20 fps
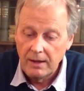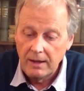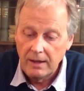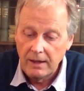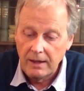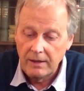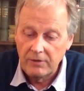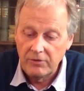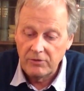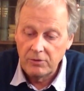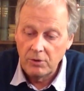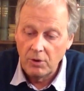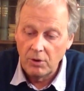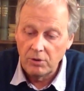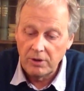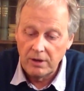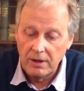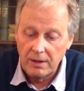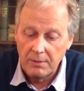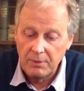It's not
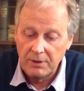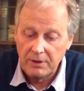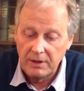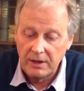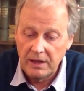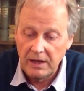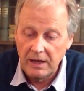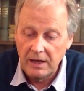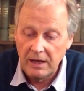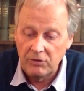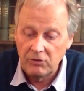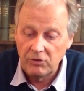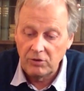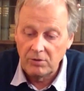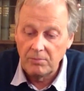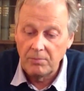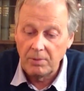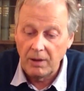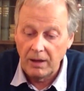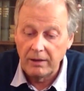a limited
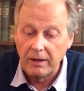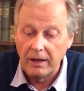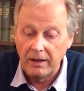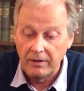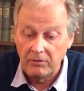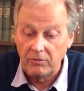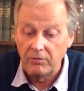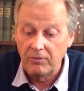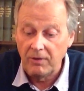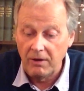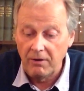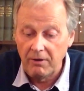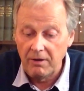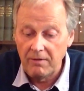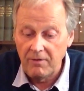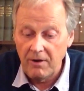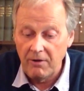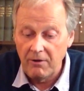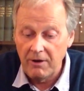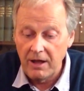edition, but it's very,
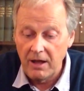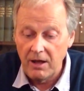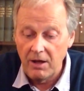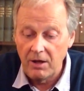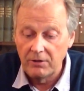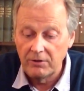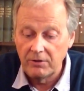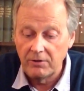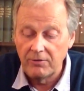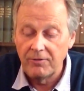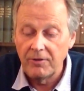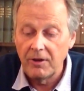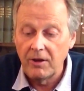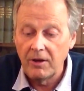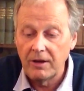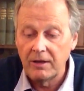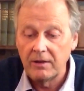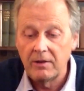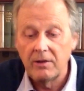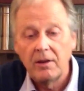very hard to
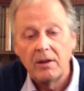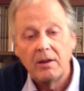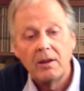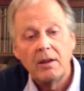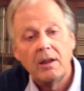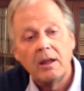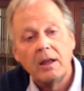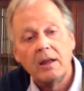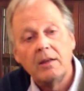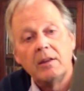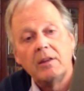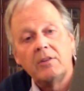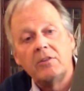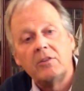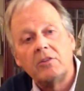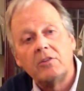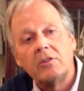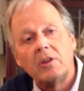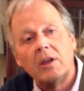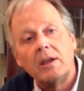find, and this
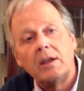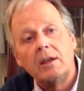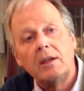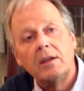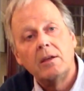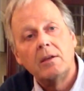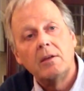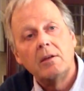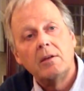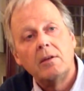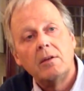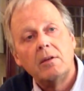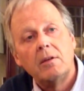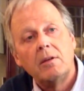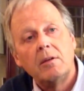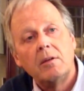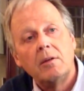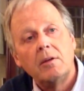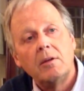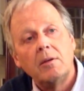is a
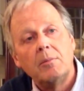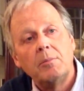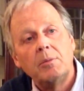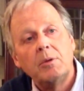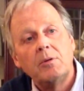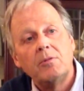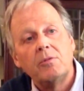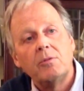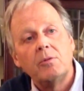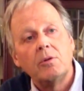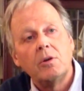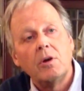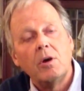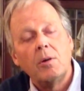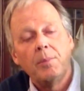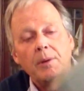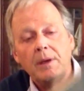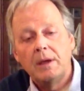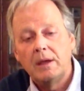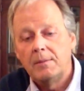beautiful
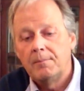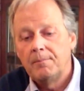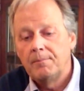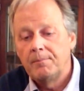copy.